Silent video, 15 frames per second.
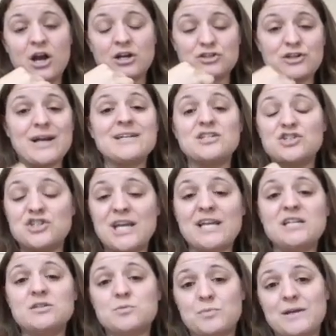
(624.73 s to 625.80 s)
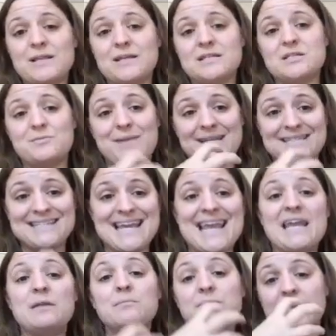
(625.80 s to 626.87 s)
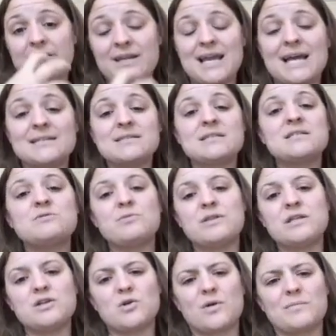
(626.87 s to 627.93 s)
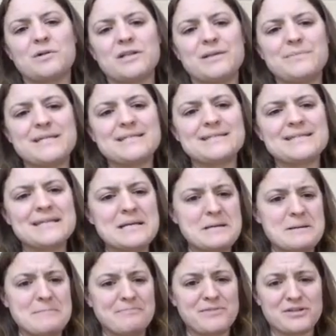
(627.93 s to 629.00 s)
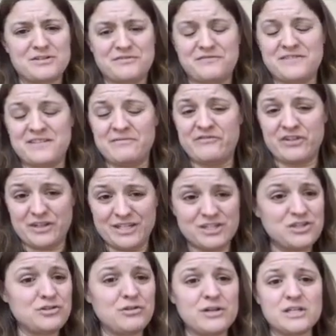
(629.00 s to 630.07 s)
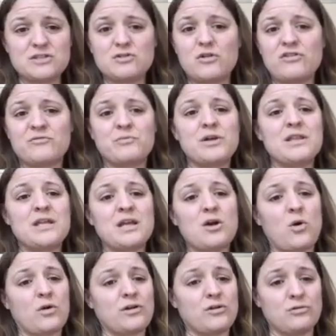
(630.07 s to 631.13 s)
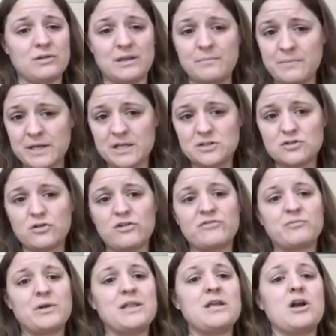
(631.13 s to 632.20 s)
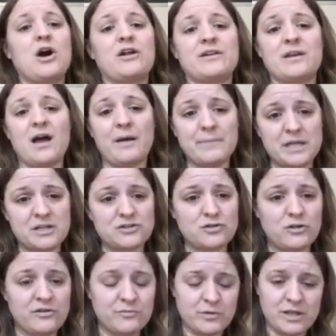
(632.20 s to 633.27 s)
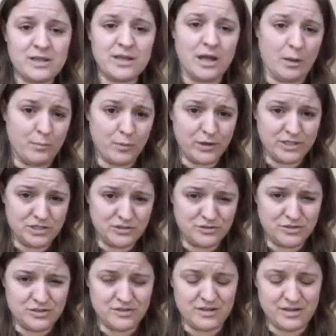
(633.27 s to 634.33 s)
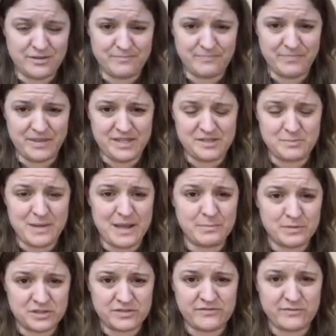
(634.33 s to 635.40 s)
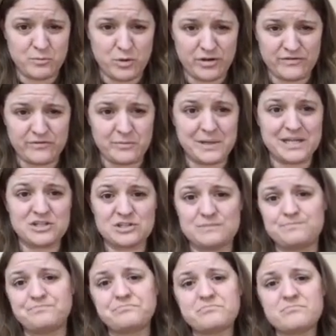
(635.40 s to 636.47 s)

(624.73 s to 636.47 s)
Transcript: or trying to change breathing to maintain blood gases within normal limits. There's volitional control of breathing, cortical limbic control of breathing, autonomic control of breathing. I'll point you to these papers for more information.